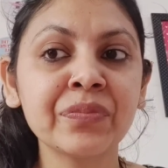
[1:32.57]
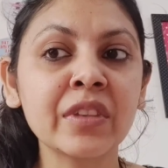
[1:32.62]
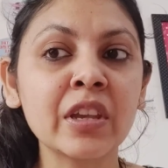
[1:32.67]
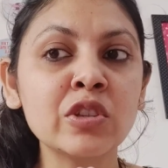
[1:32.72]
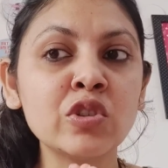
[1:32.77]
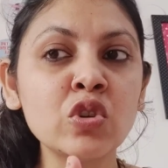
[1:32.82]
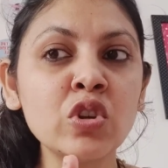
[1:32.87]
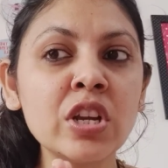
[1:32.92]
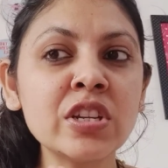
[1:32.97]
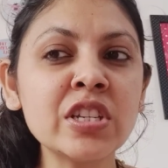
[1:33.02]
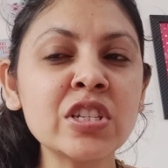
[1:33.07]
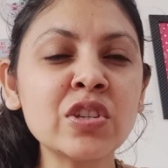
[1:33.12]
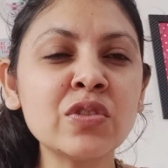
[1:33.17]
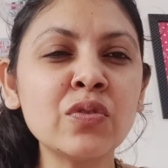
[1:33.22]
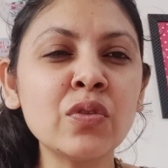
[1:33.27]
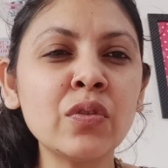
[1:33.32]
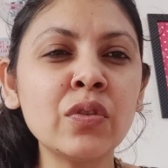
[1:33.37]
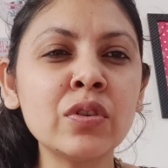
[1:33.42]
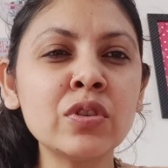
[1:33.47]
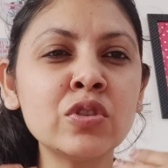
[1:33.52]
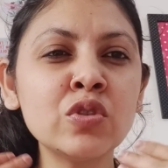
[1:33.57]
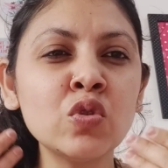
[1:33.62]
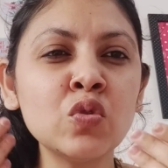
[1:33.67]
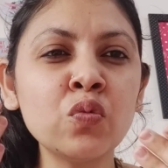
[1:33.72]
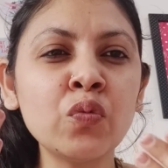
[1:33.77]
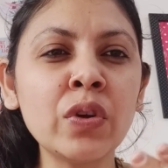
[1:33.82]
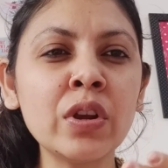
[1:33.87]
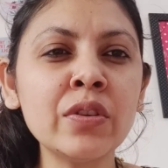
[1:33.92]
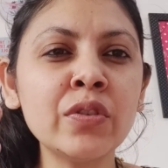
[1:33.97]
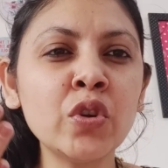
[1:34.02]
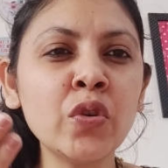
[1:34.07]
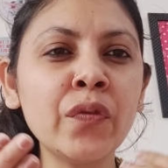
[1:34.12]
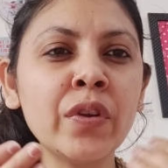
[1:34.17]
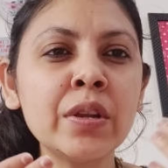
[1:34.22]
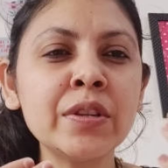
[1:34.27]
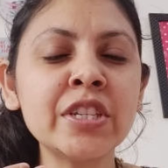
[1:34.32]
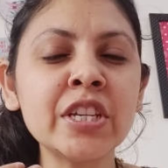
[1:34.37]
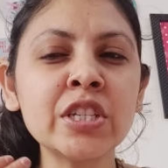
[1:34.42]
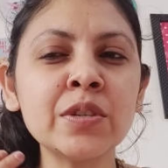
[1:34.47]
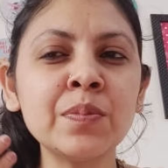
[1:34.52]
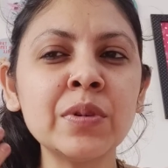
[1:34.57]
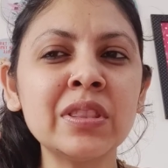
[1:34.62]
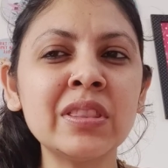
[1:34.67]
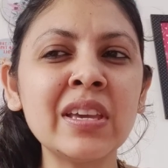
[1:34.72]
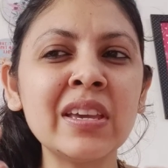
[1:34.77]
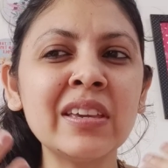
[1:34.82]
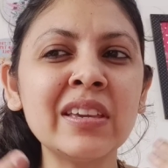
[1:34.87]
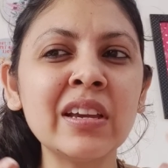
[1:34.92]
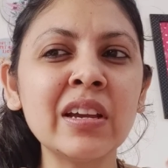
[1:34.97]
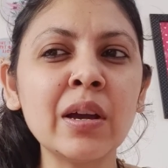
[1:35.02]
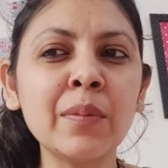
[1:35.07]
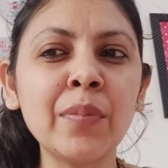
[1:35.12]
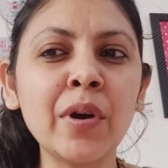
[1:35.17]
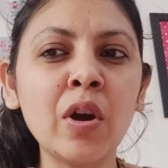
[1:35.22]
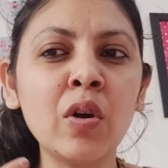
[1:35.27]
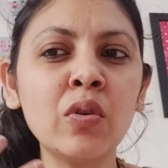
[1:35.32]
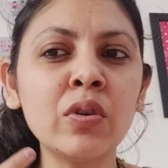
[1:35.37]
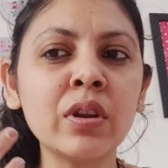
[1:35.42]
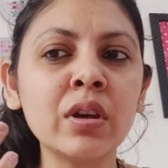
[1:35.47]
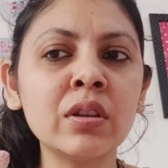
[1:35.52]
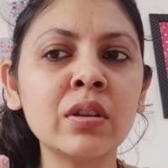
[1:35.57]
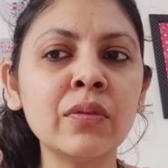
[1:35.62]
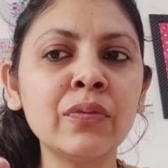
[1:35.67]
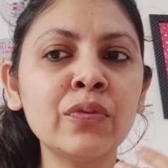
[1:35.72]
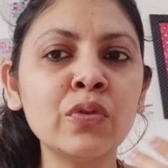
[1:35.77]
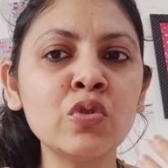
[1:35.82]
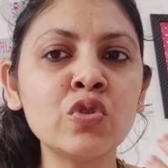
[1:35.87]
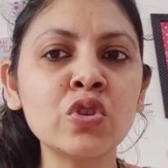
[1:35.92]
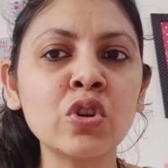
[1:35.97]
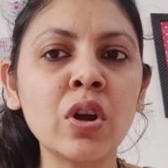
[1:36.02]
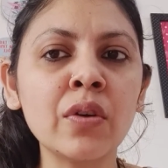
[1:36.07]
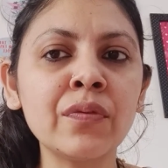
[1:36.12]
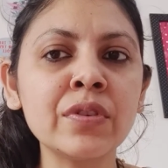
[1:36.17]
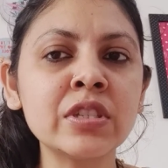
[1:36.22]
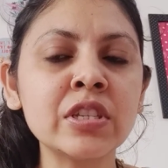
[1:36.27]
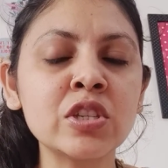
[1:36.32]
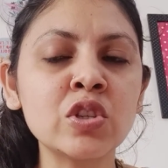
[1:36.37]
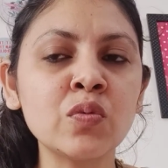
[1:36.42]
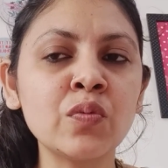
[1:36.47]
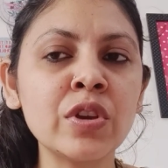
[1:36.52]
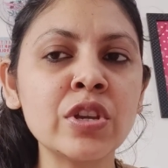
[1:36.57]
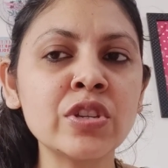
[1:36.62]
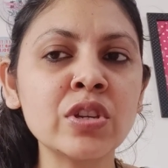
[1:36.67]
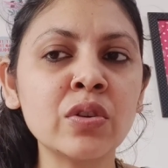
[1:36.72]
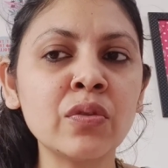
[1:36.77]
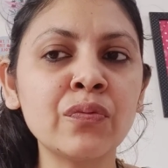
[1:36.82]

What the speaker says: So you're just you will just be thinking about the future of a situation,